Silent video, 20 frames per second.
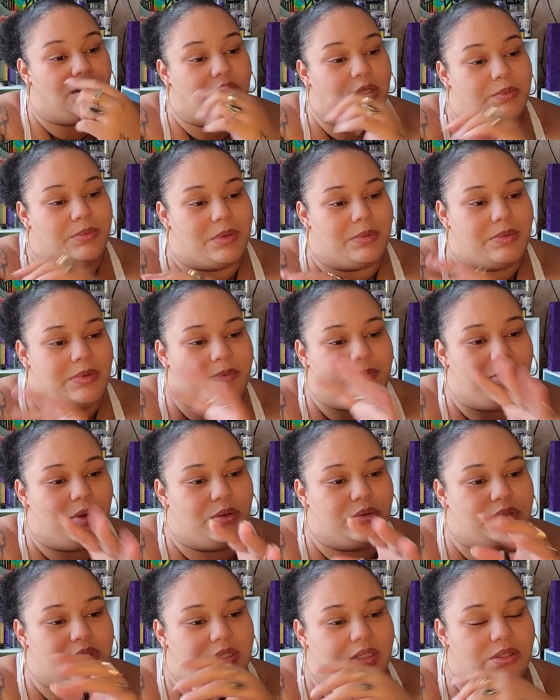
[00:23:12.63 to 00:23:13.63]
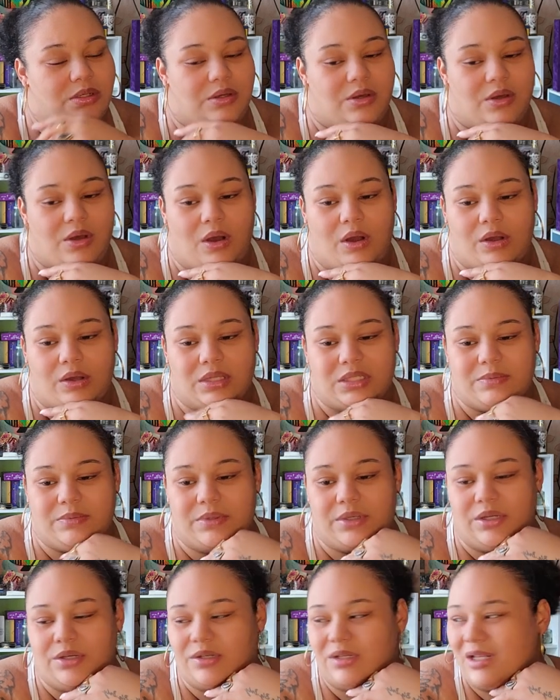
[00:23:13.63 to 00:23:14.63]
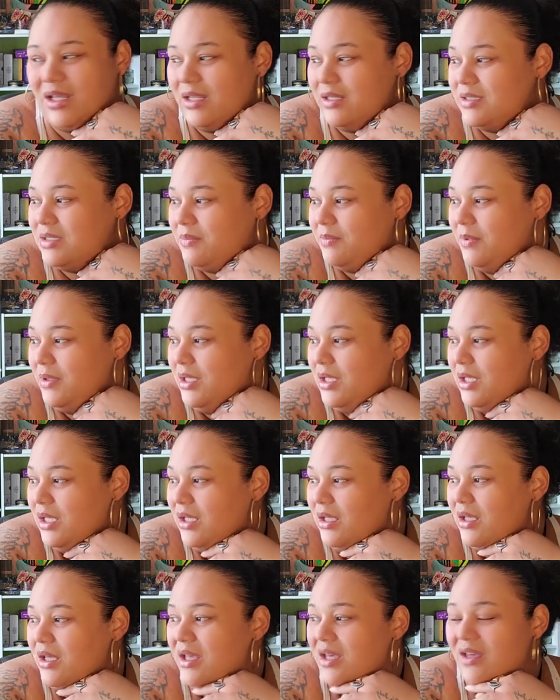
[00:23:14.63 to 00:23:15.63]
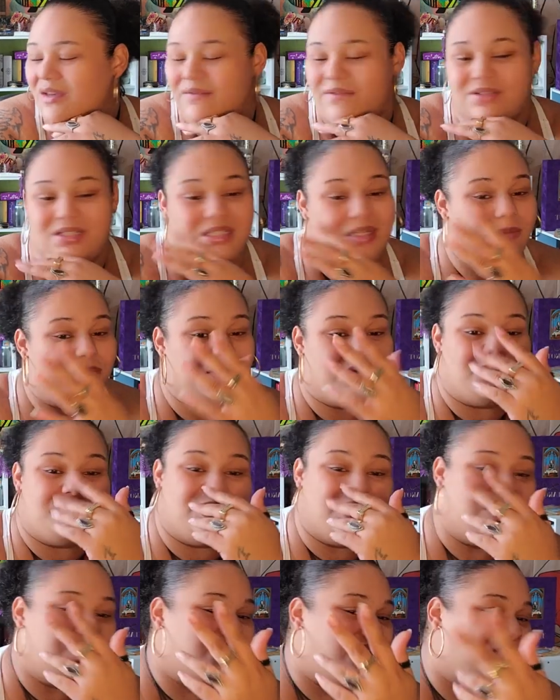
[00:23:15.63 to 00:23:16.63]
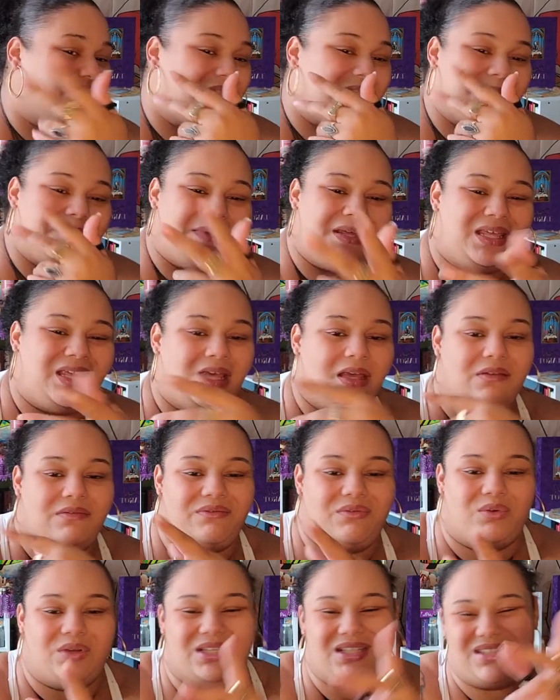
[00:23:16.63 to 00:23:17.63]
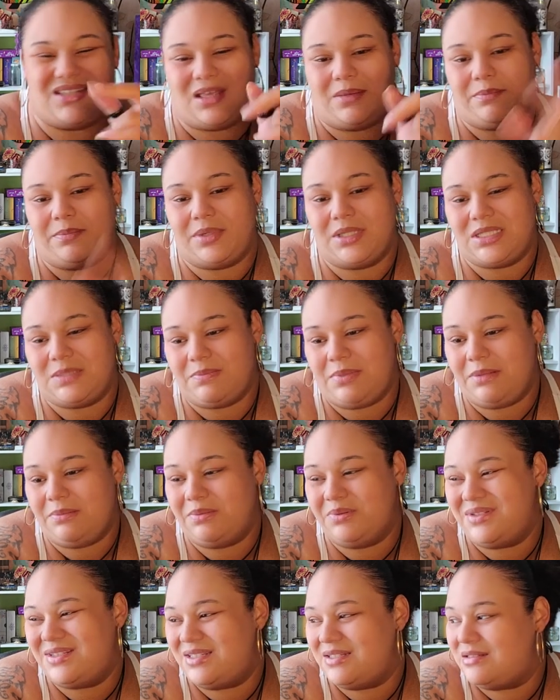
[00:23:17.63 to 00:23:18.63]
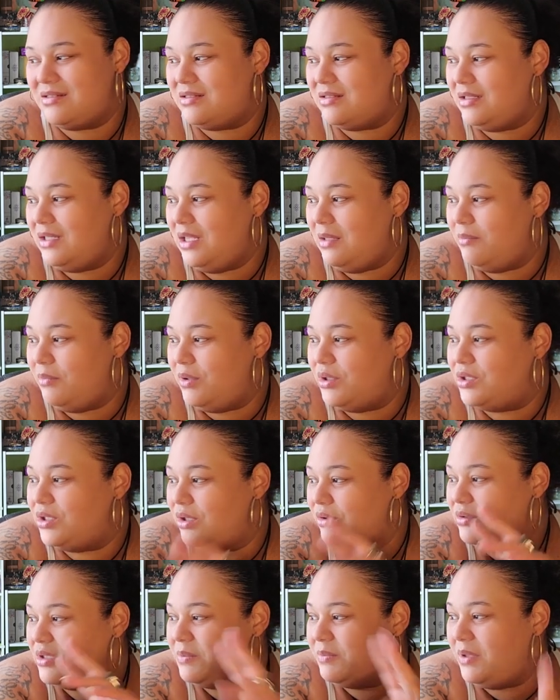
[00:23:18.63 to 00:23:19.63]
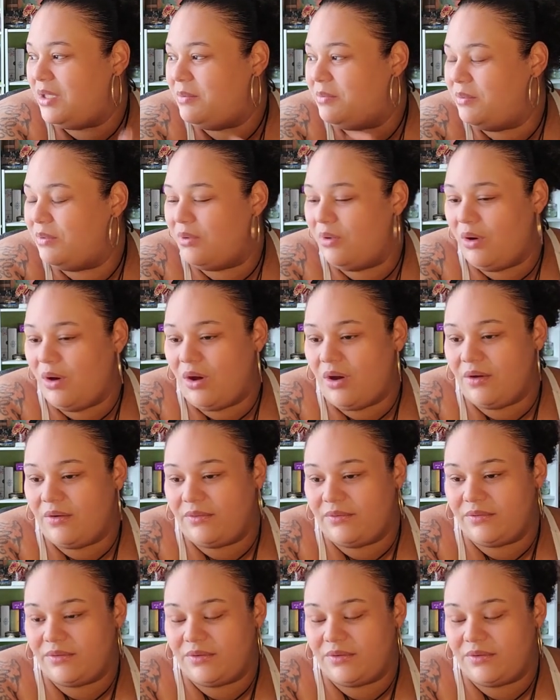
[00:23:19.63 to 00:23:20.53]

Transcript: You may be posting cards, but you're not speaking. For some of you, it's your speaking voice that puts people to sleep or turns people off.